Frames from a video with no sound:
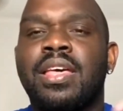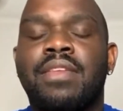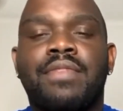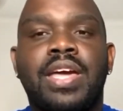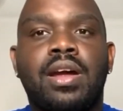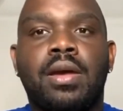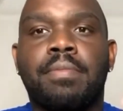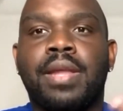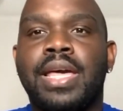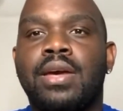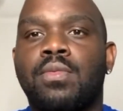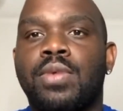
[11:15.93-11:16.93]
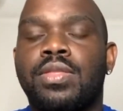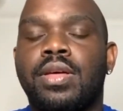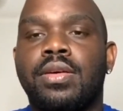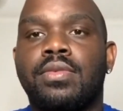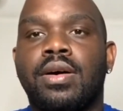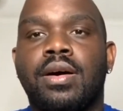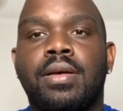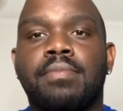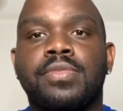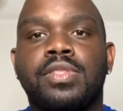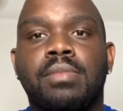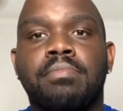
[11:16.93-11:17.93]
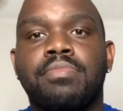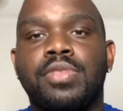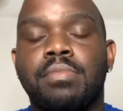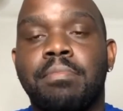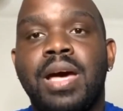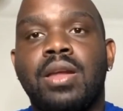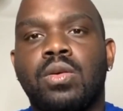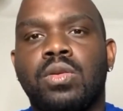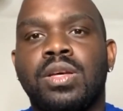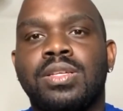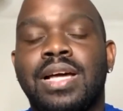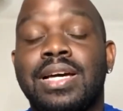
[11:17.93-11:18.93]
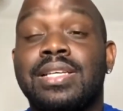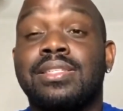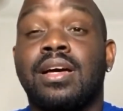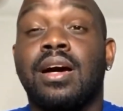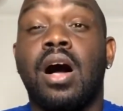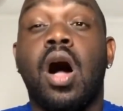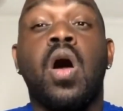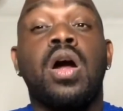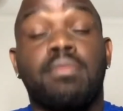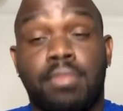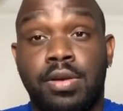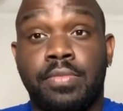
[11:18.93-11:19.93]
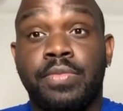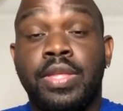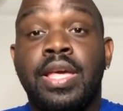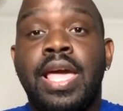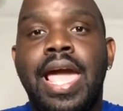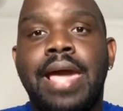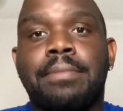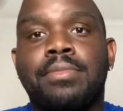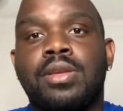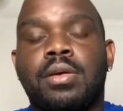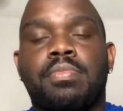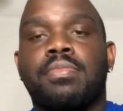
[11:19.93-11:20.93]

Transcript: They are playing with some metal, look like it's armor. And,